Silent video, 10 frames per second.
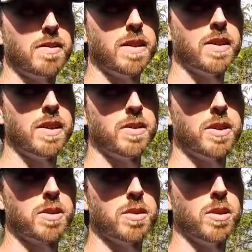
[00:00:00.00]
found out
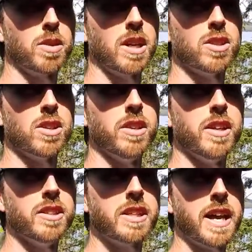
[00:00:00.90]
this location
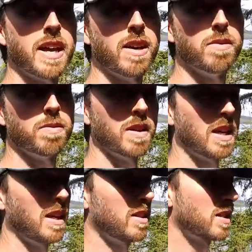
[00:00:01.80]
does have
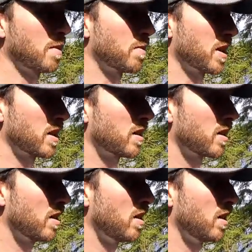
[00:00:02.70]
a septic
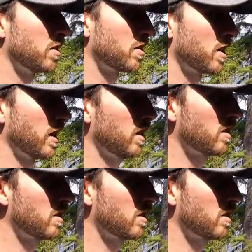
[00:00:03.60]
on site,